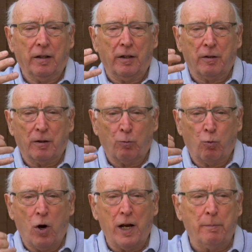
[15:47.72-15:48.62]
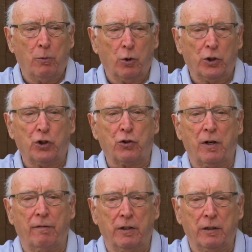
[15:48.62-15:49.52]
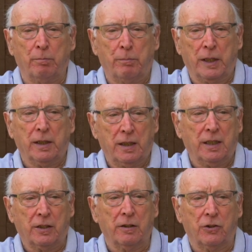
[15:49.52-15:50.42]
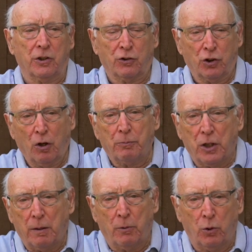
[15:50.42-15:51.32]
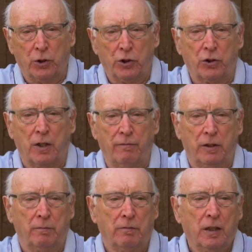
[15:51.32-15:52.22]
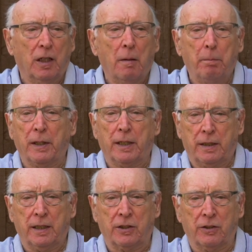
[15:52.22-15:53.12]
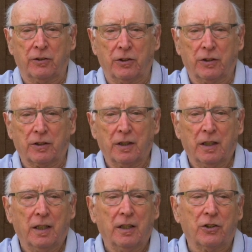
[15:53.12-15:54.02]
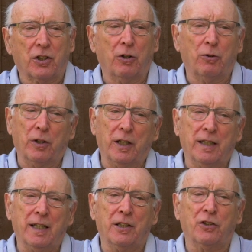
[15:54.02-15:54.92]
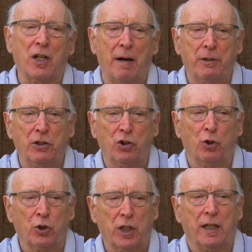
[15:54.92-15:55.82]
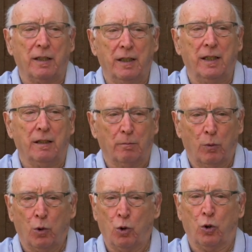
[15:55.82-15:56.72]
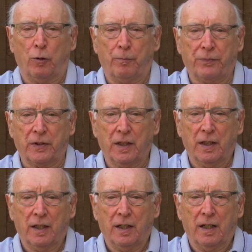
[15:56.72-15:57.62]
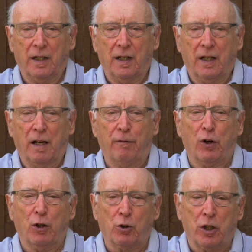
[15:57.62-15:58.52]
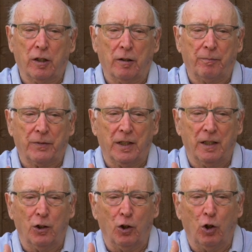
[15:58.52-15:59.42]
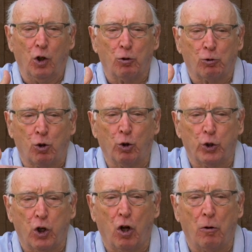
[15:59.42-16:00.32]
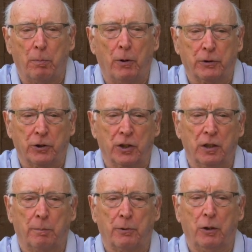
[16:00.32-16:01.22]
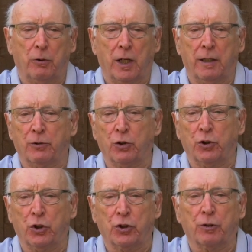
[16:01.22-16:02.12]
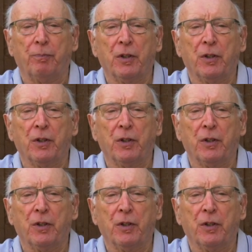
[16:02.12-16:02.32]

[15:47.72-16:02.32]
the white ball is travelling bigger distances. The object ball is travelling bigger distances. So it examines your technique more. If we look at good long potters in the pro game, such as